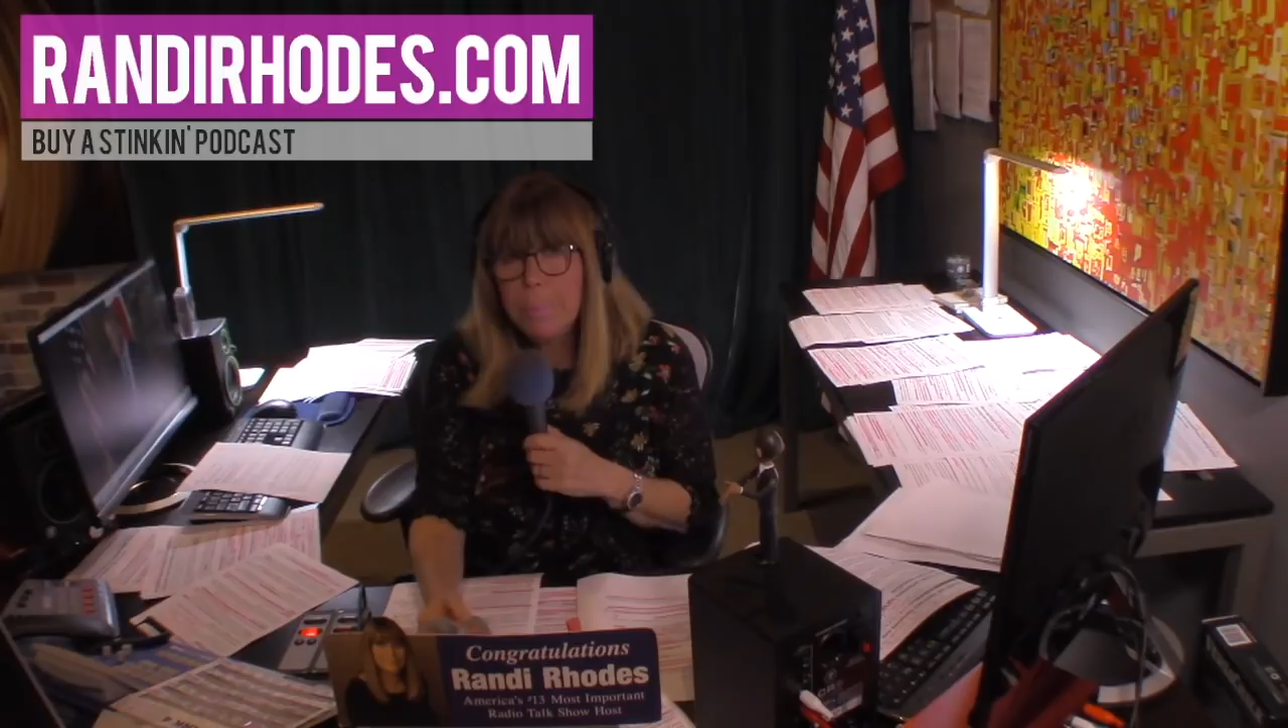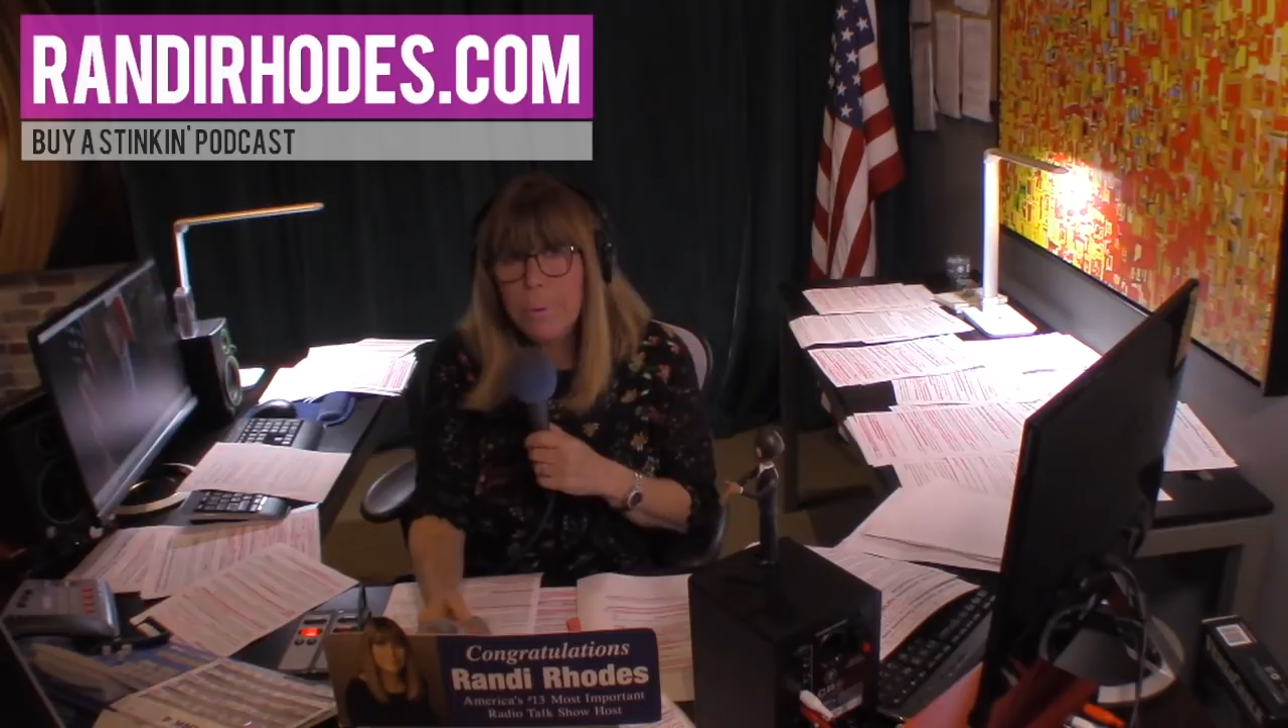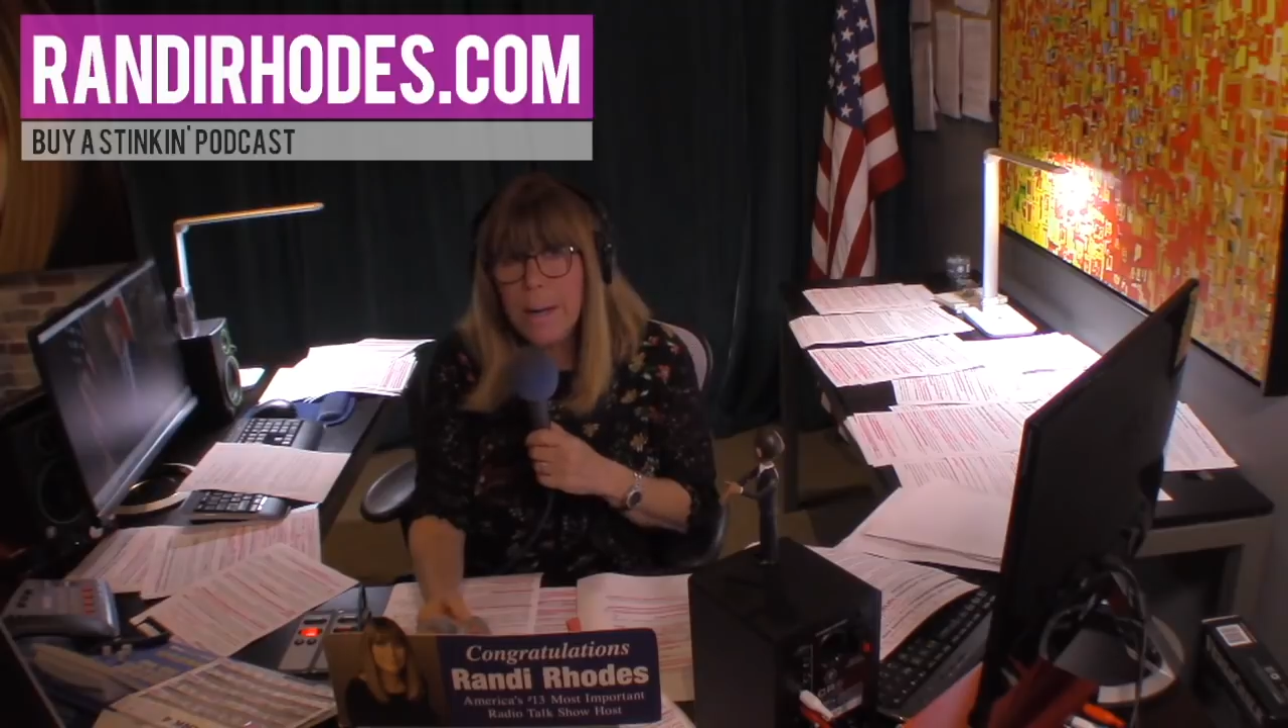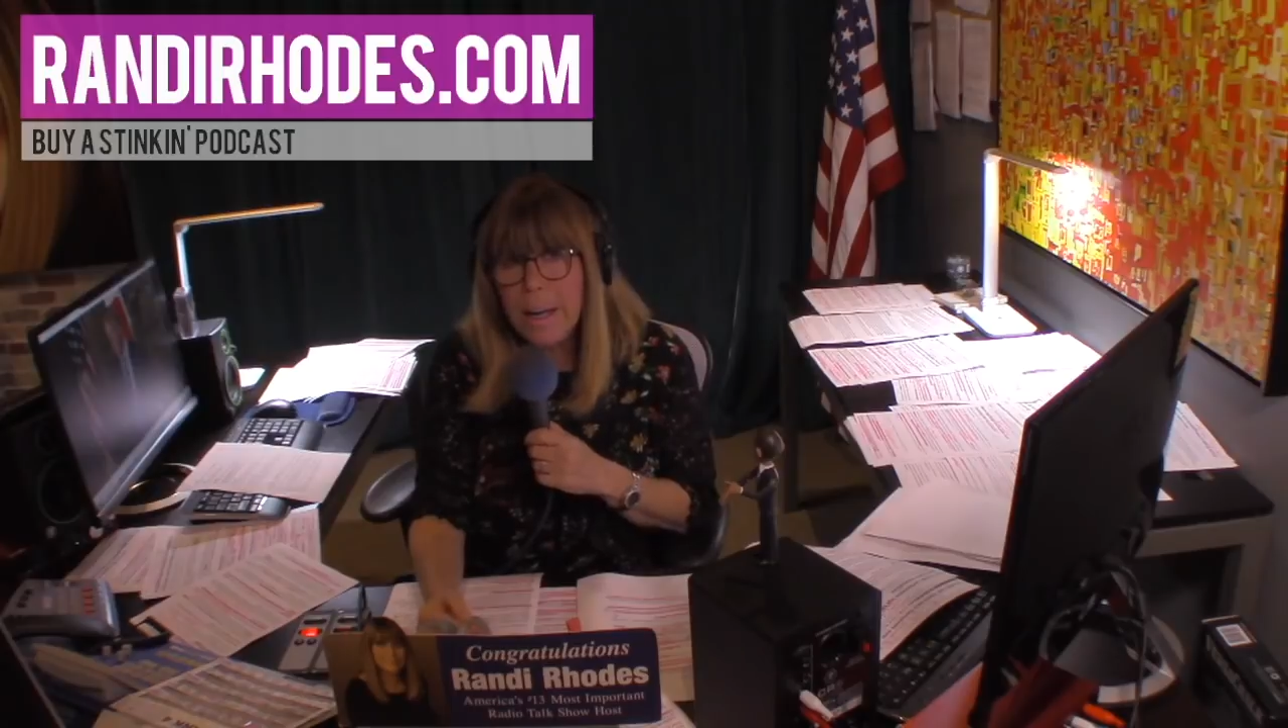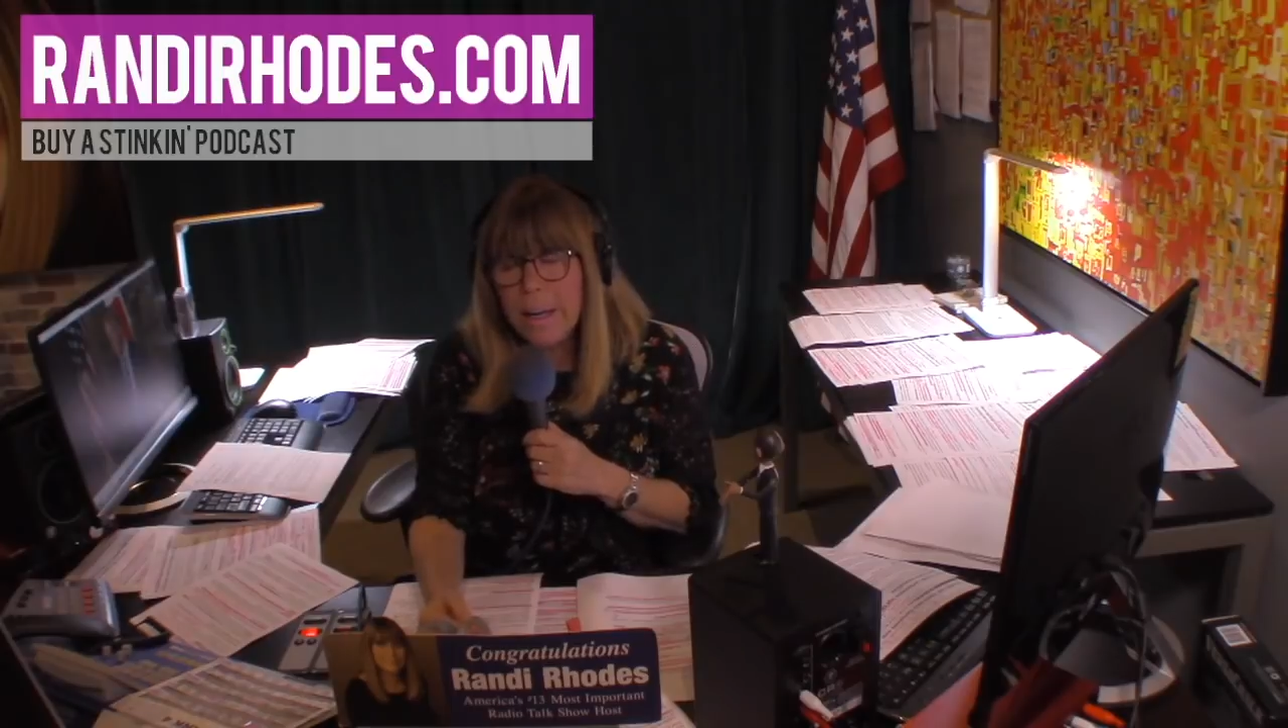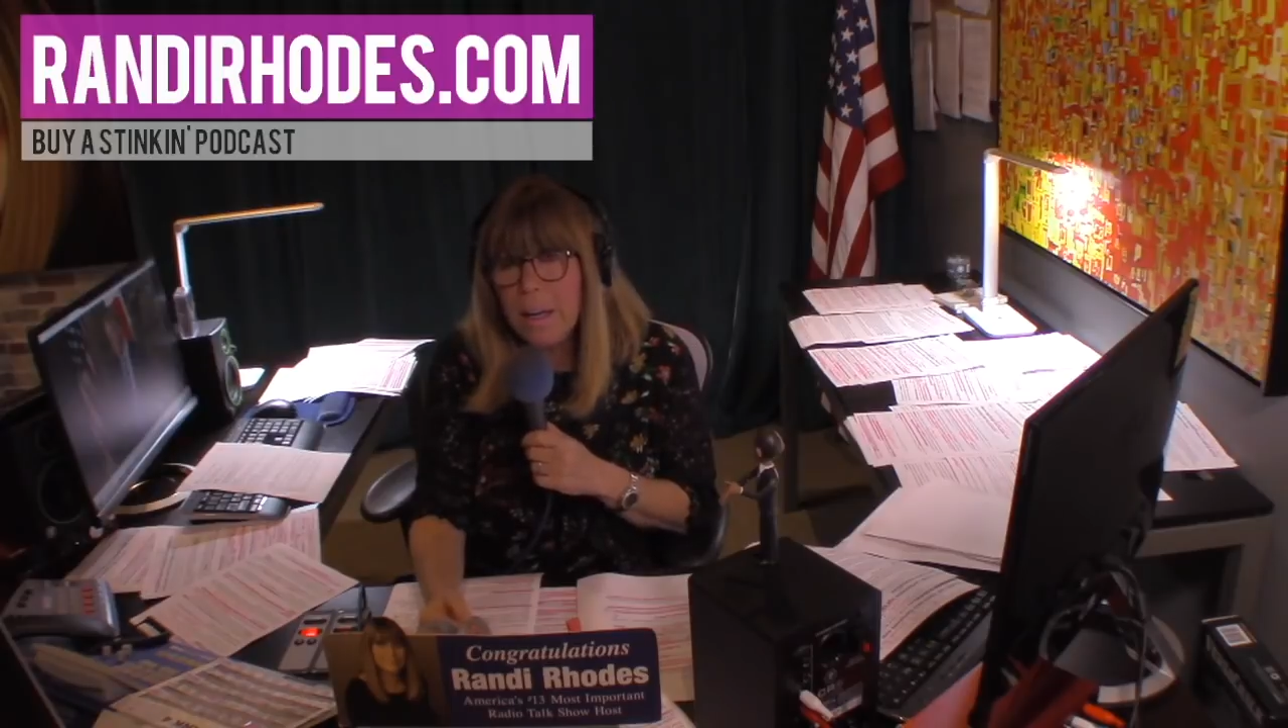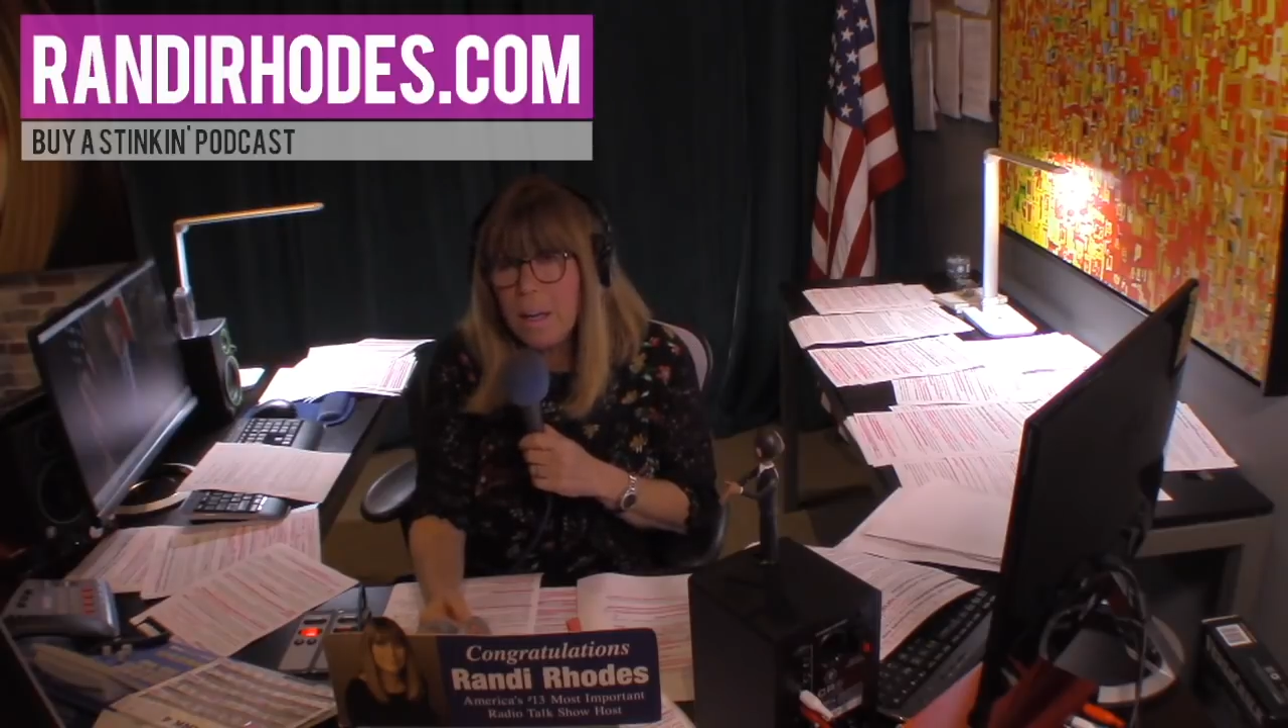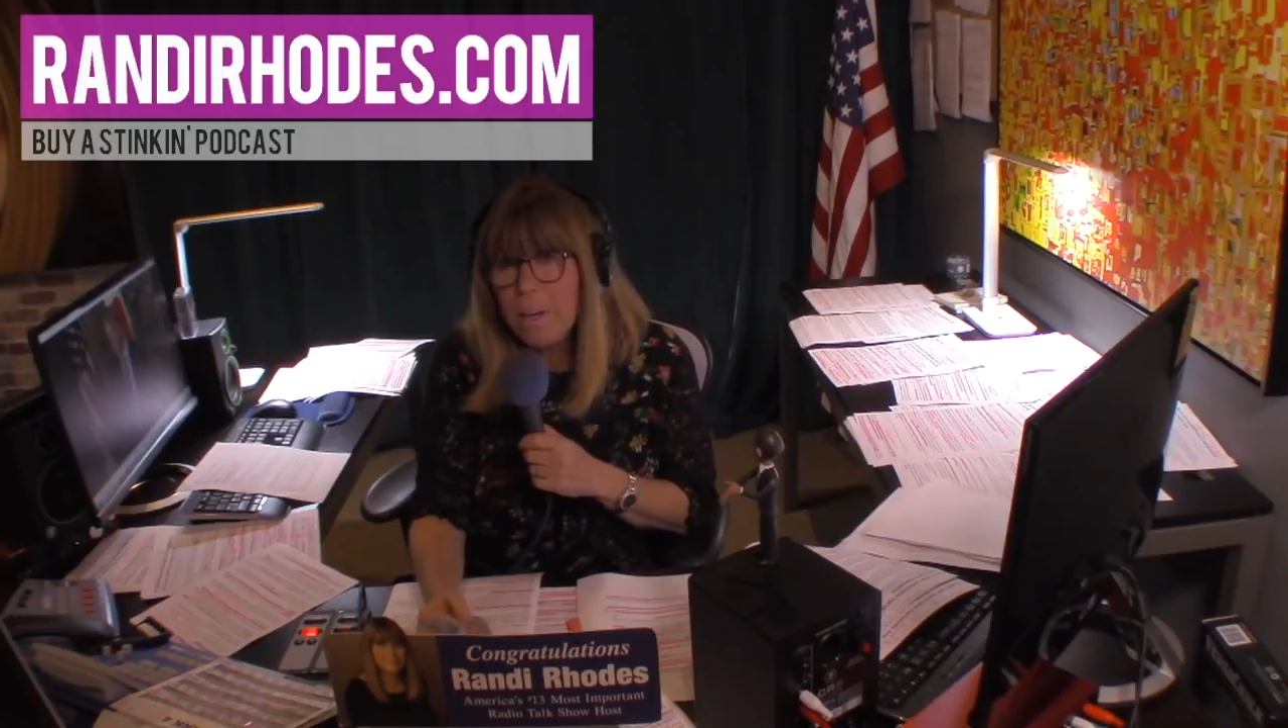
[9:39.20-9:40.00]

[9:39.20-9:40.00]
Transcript: the brig,